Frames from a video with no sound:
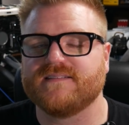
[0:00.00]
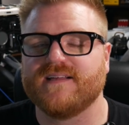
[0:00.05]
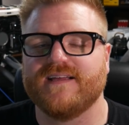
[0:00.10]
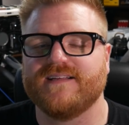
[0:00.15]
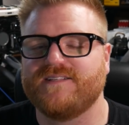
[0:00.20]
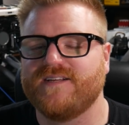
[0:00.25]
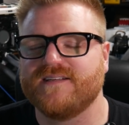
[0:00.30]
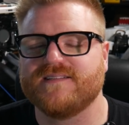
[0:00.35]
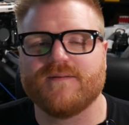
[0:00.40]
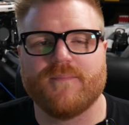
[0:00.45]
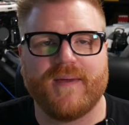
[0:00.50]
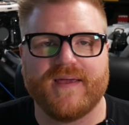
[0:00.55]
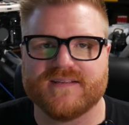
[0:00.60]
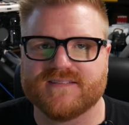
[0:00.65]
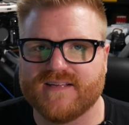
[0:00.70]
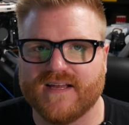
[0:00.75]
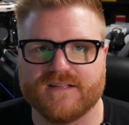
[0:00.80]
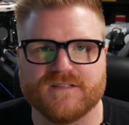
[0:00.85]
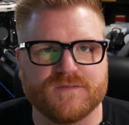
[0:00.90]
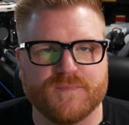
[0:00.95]
It doesn't make
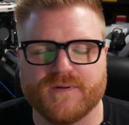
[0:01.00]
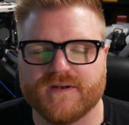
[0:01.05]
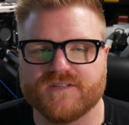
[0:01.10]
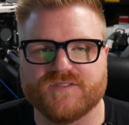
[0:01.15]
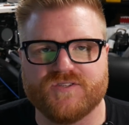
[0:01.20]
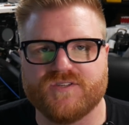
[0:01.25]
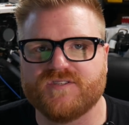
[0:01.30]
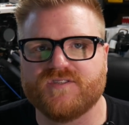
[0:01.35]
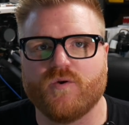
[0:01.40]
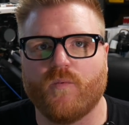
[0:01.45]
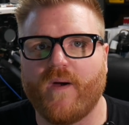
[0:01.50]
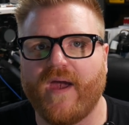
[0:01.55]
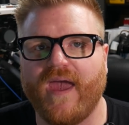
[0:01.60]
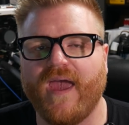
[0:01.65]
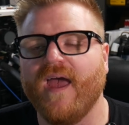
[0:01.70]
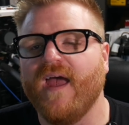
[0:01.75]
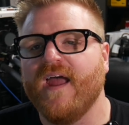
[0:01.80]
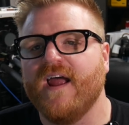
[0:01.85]
sense, but it's just the way